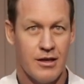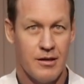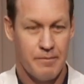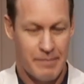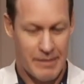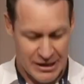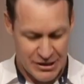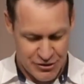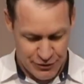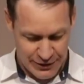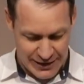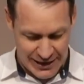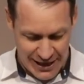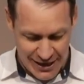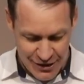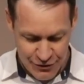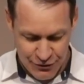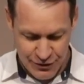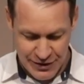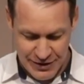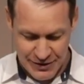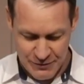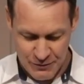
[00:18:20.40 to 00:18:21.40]
Patrick
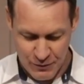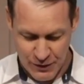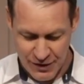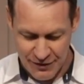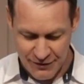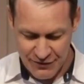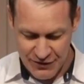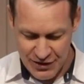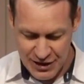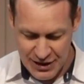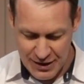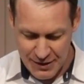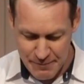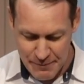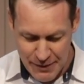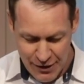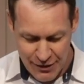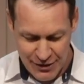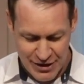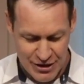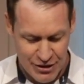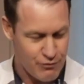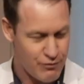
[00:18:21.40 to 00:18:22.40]
Henry, one of the
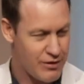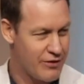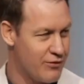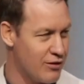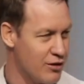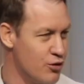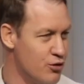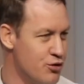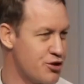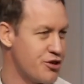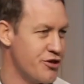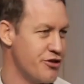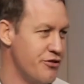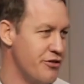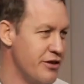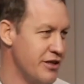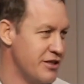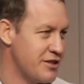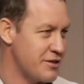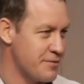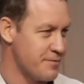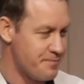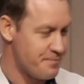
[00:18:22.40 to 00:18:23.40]
American
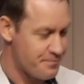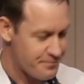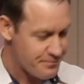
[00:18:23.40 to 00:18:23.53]
revolutionaries